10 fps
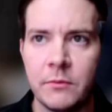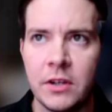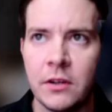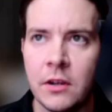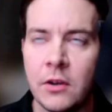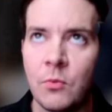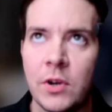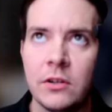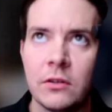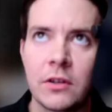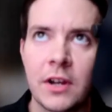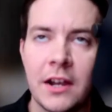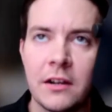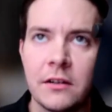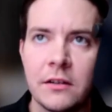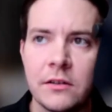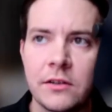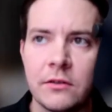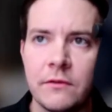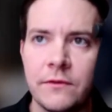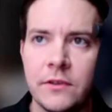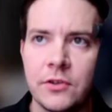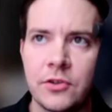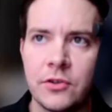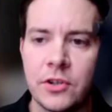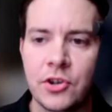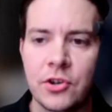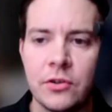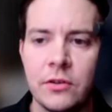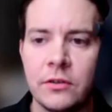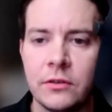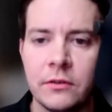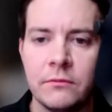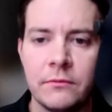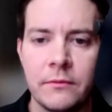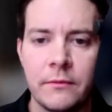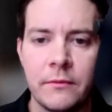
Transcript: I mean, when you look at sort of the traditional